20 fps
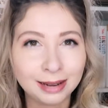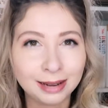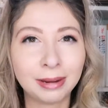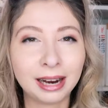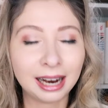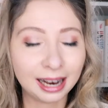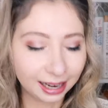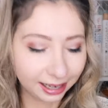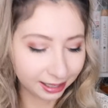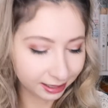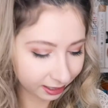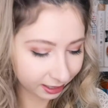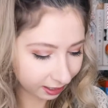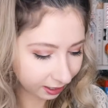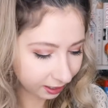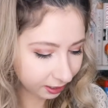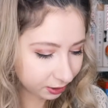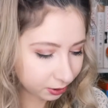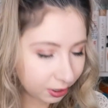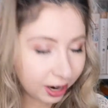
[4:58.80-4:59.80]
on my eyes.
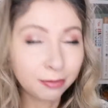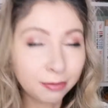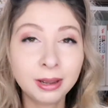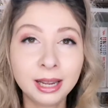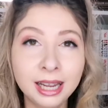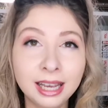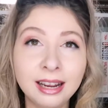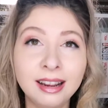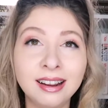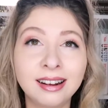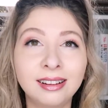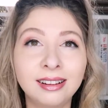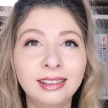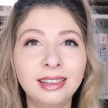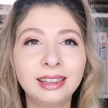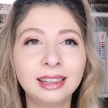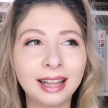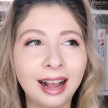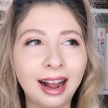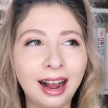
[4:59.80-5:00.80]
So I've been getting a
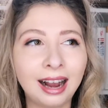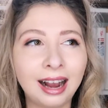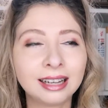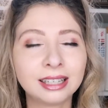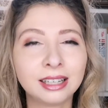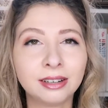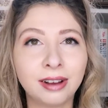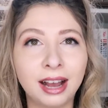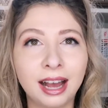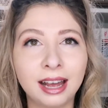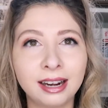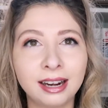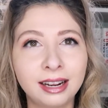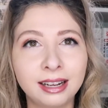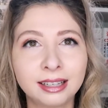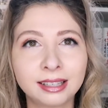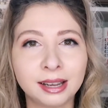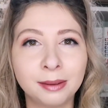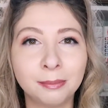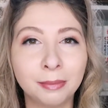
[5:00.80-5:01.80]
lot of
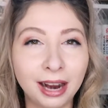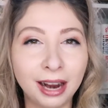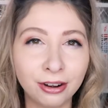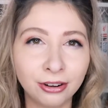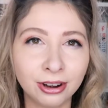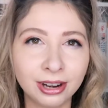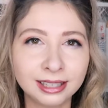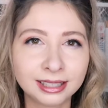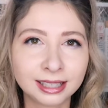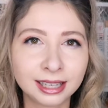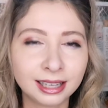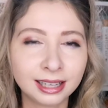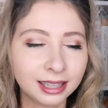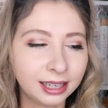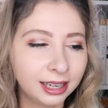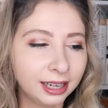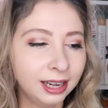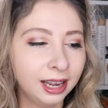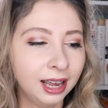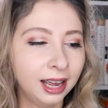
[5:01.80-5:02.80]
headaches and migraines
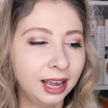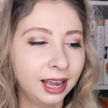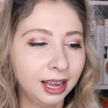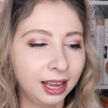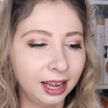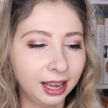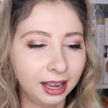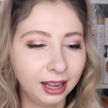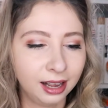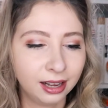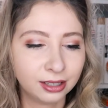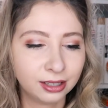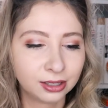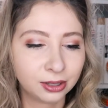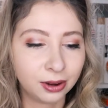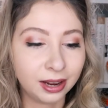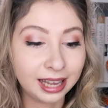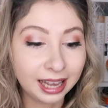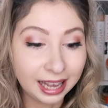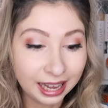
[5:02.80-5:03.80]
lately.
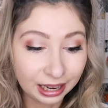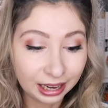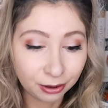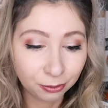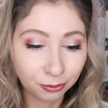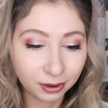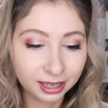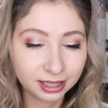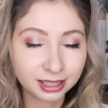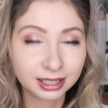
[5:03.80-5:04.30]
So I can't wait